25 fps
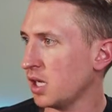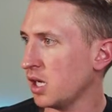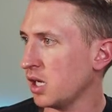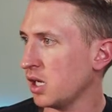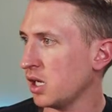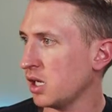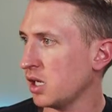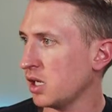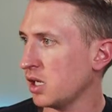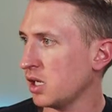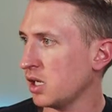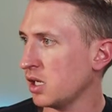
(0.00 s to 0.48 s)

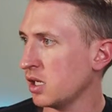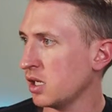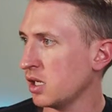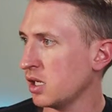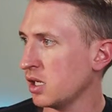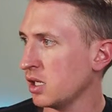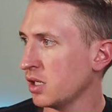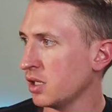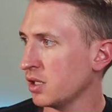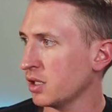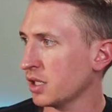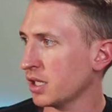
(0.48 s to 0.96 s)

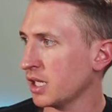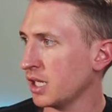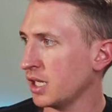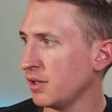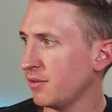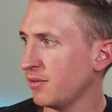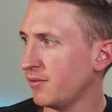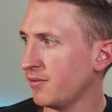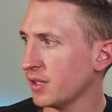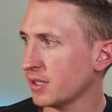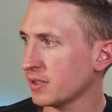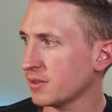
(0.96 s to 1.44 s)

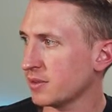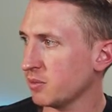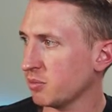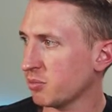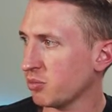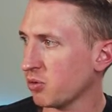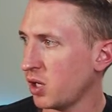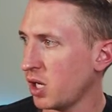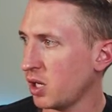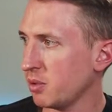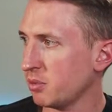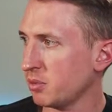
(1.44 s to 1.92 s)
kind of fix the
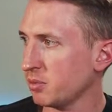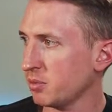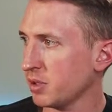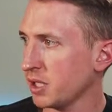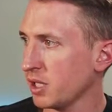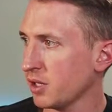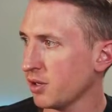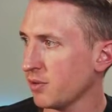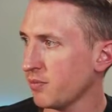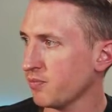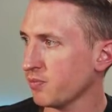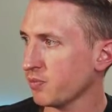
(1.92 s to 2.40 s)
problem
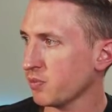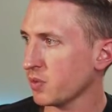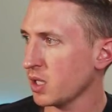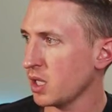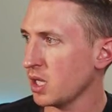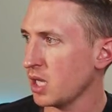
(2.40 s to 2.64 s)
here.